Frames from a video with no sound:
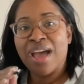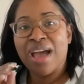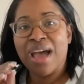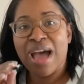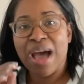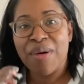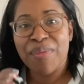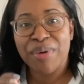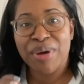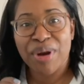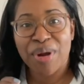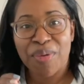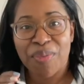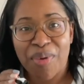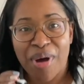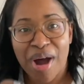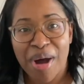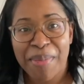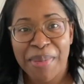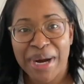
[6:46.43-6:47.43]
I went on
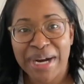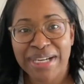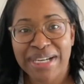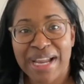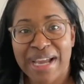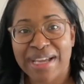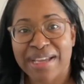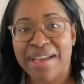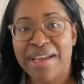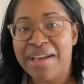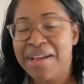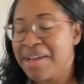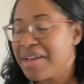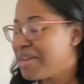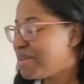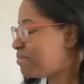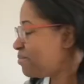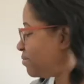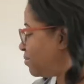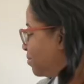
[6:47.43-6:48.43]

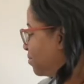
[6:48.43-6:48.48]
walmart.com,